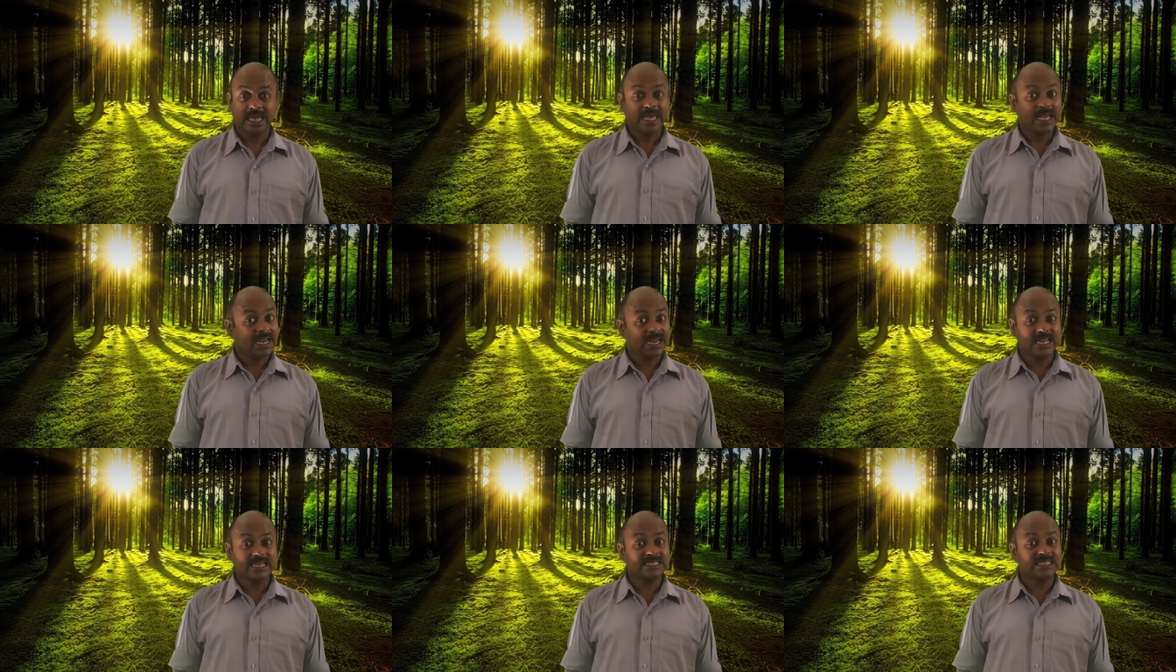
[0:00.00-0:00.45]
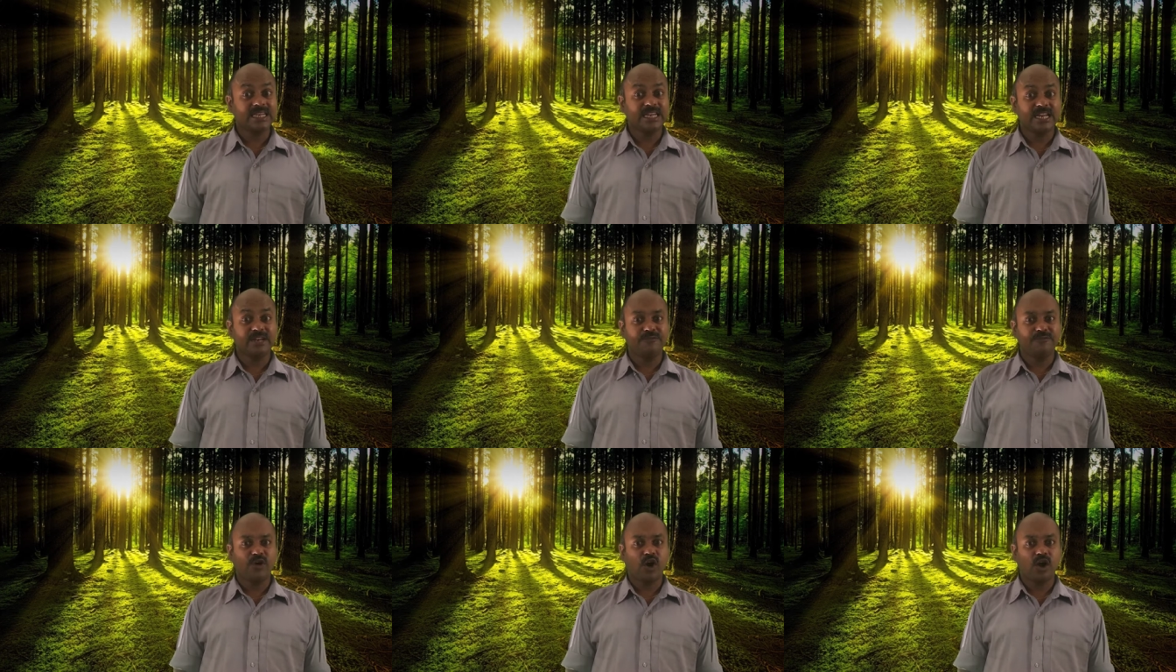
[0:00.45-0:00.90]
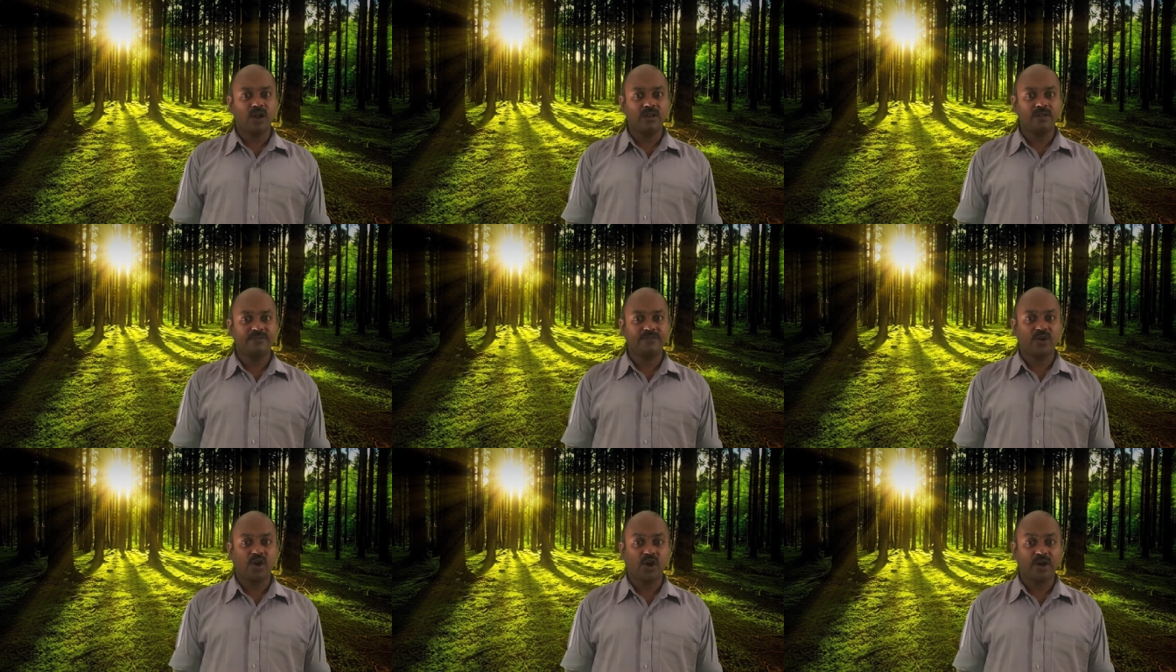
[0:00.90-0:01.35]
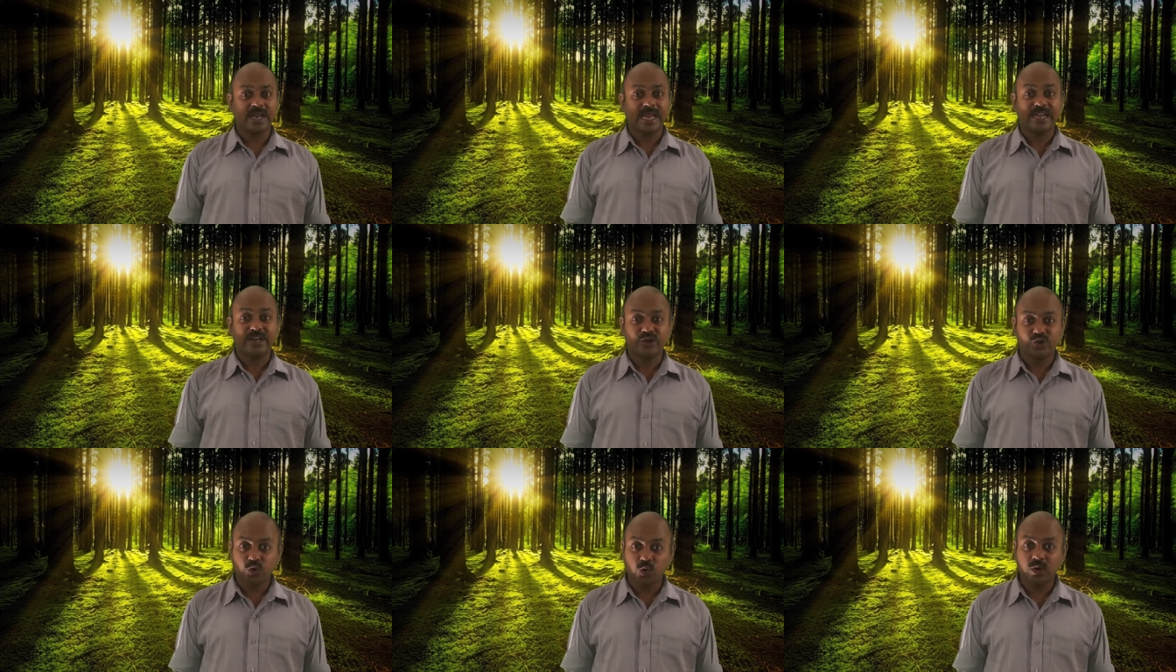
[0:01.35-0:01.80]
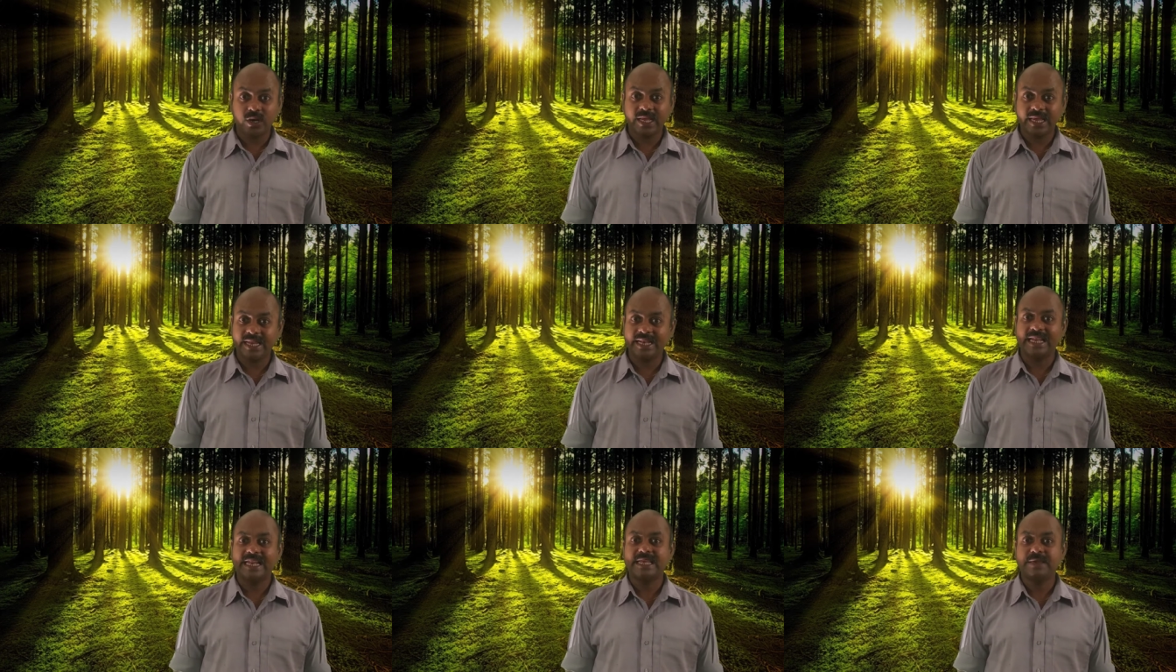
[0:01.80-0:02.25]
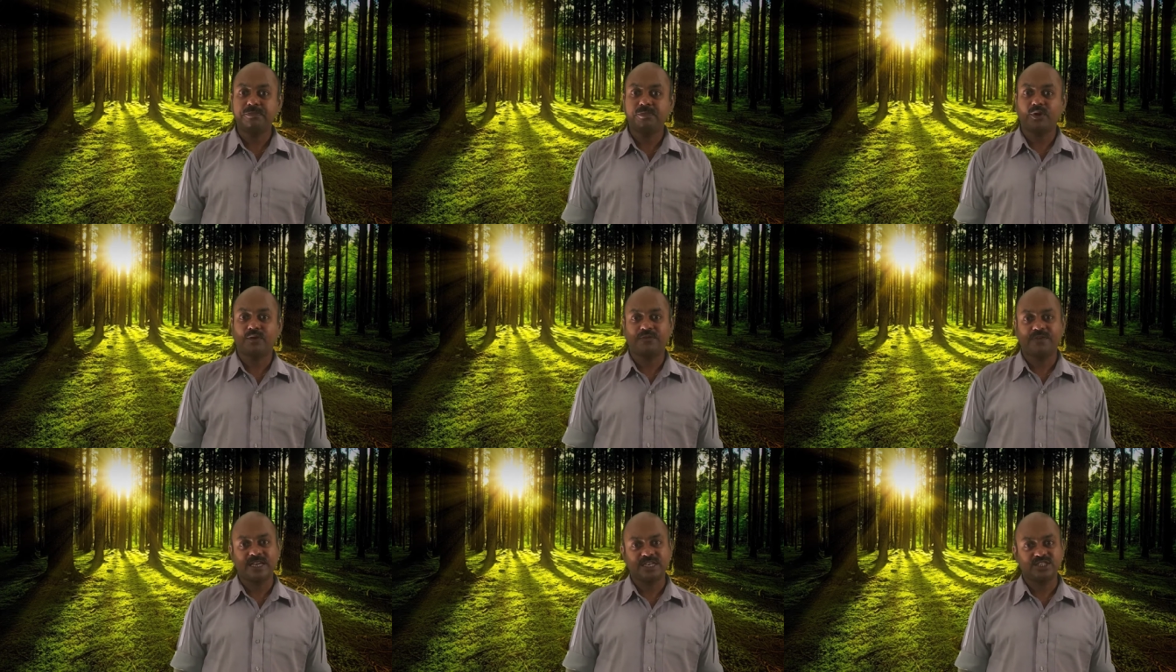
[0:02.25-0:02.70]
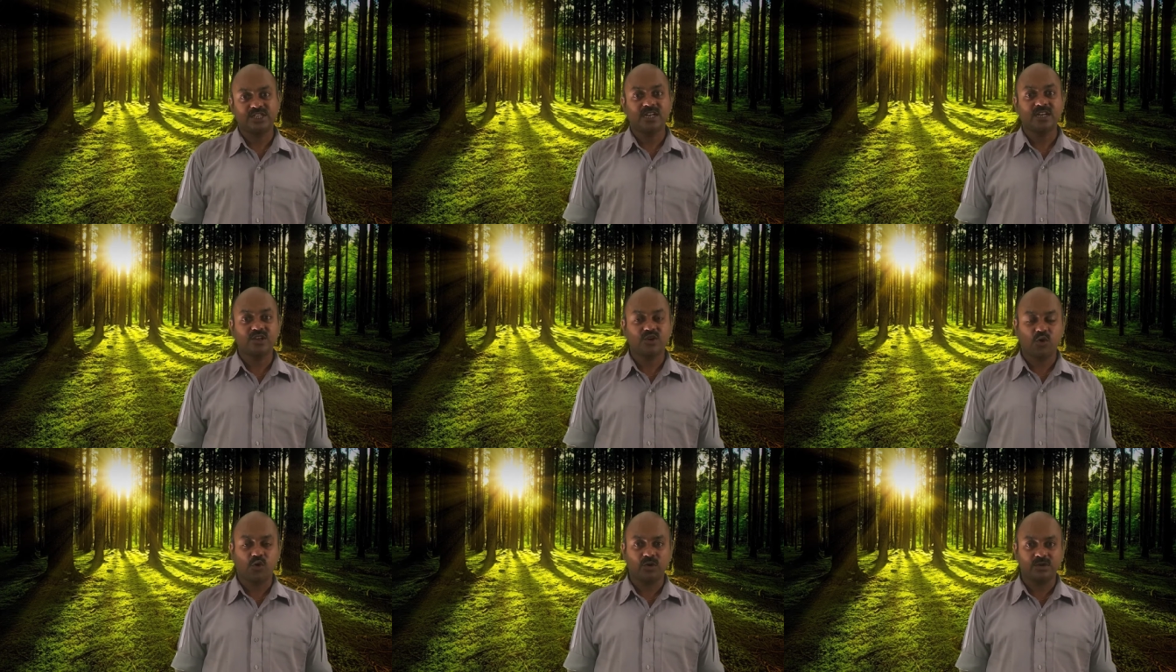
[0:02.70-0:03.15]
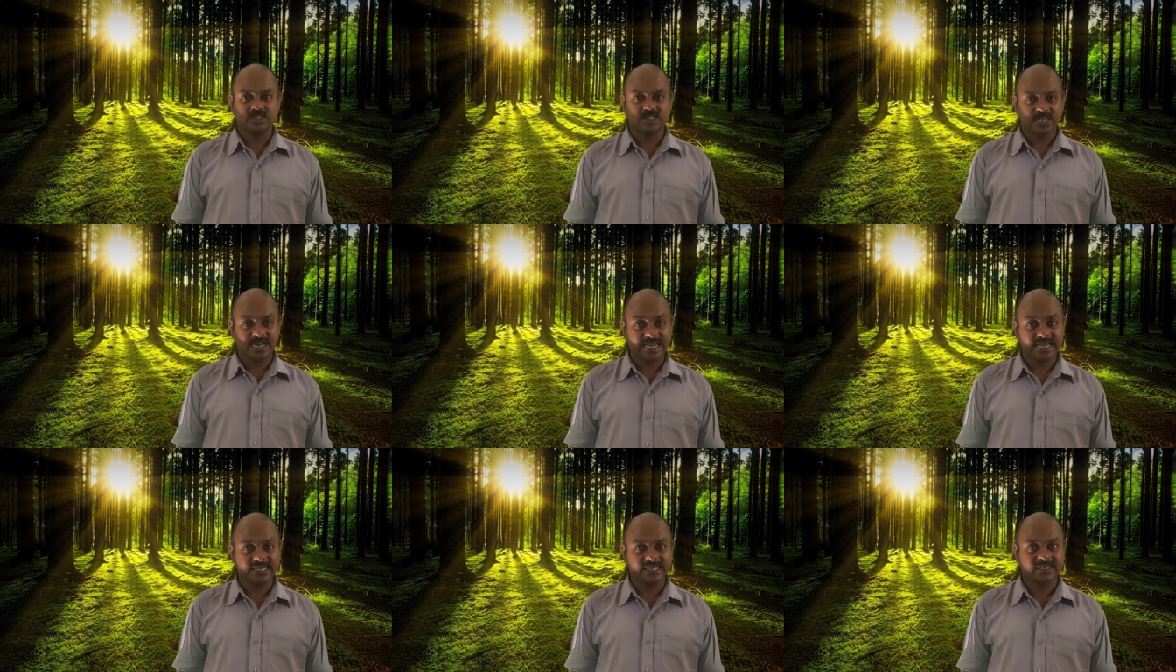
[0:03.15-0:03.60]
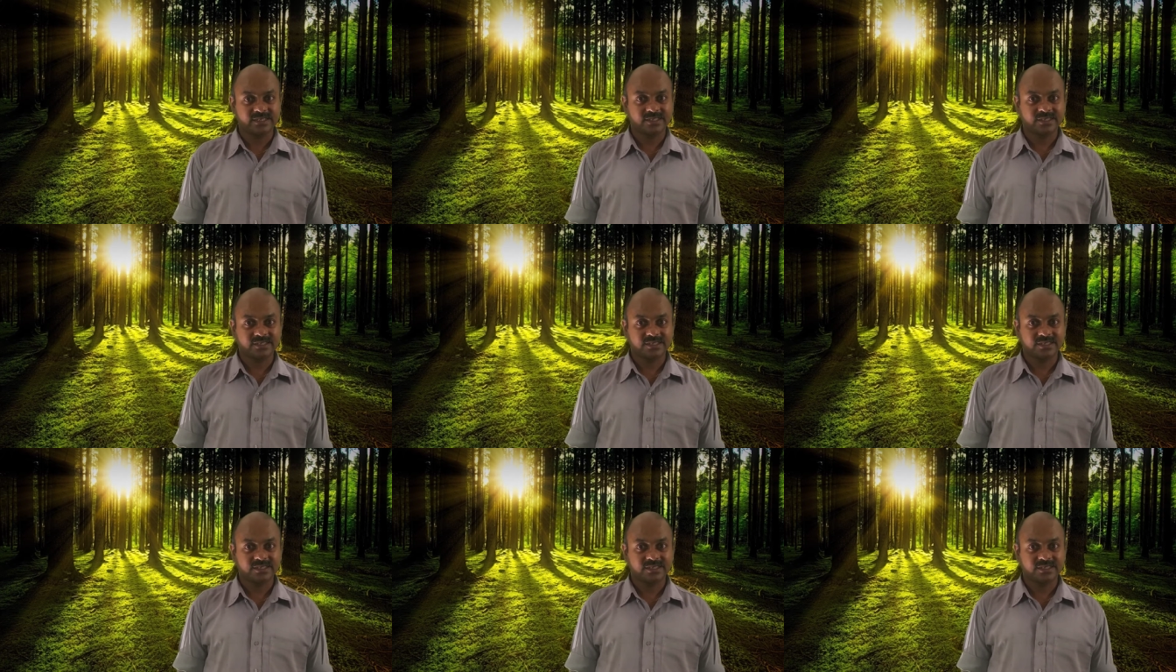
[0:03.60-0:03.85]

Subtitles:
It doesn't involve or enroll in any professional course, right?